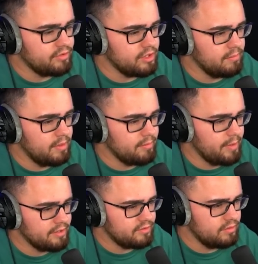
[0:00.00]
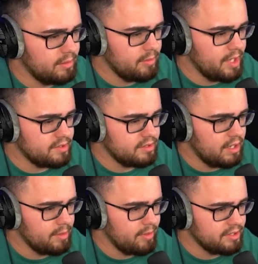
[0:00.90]
jump. I'm the best. I'm the best.
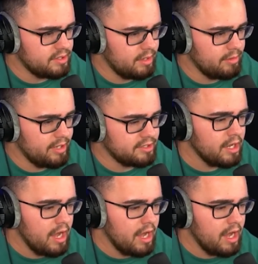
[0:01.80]
I'm the best. I'm the best.